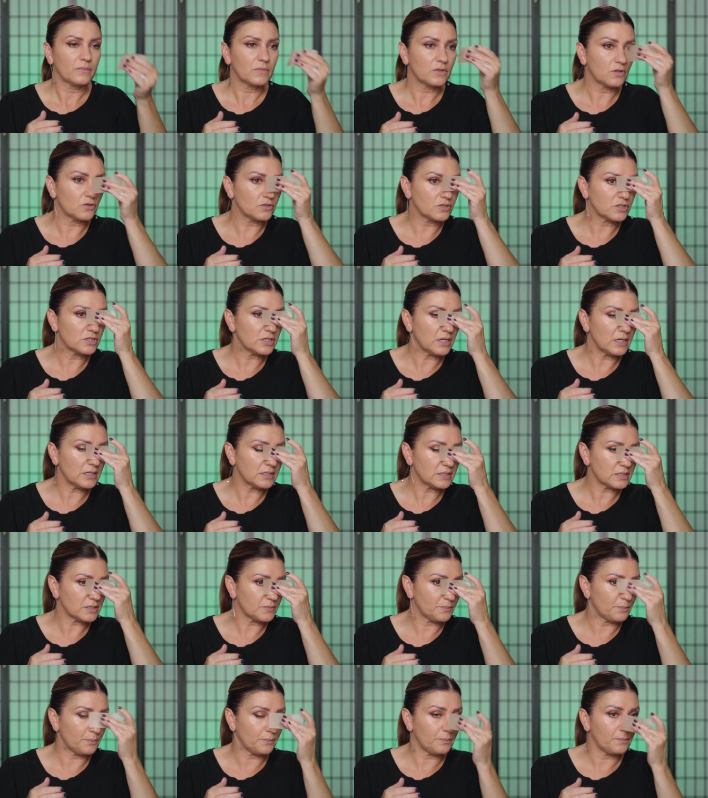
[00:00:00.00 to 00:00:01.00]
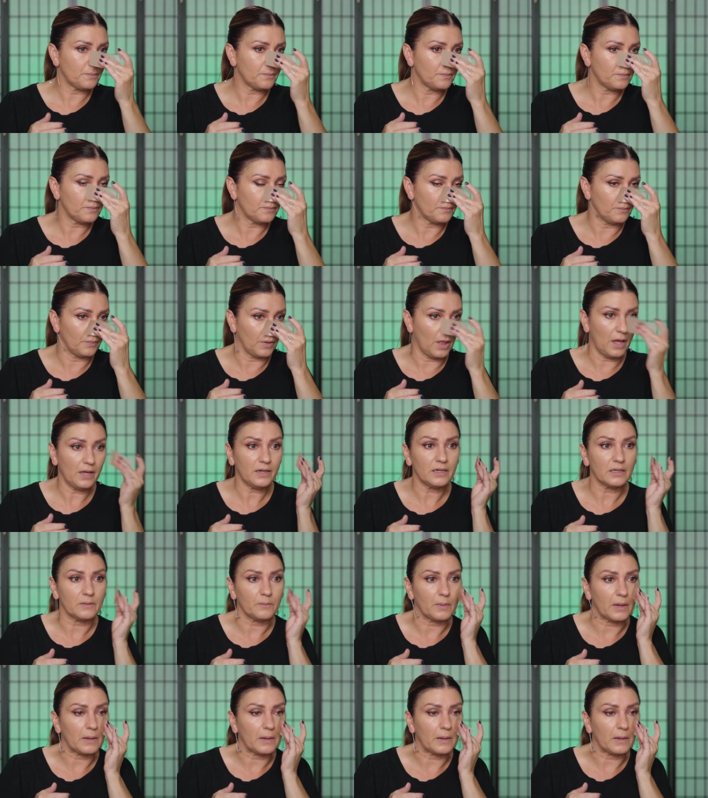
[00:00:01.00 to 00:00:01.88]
They're just blotting